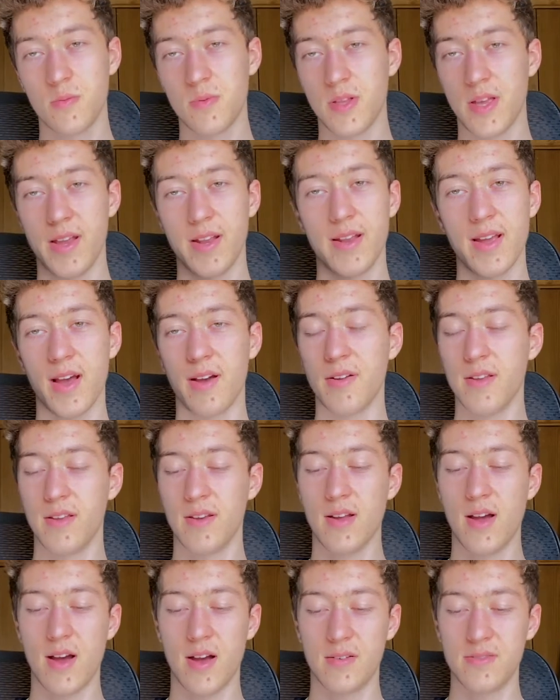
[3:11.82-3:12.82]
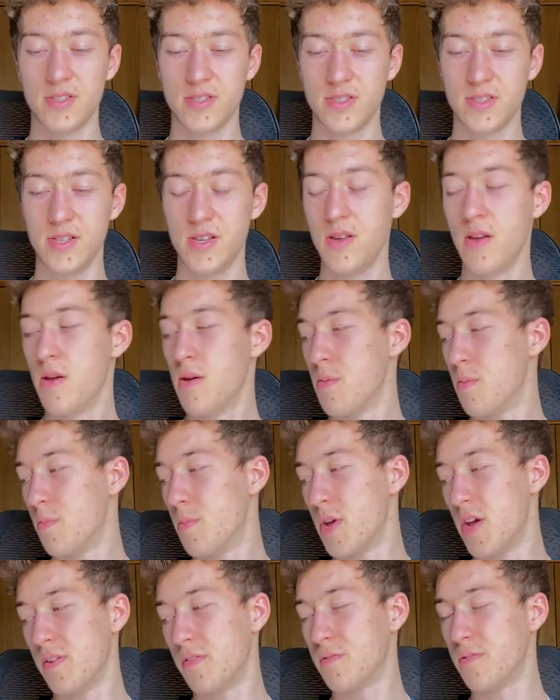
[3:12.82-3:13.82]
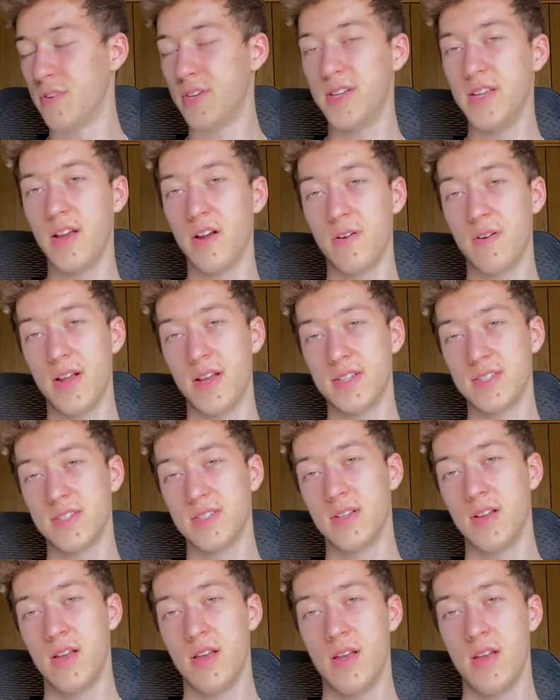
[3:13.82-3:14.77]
planned out and obviously meant for DRS.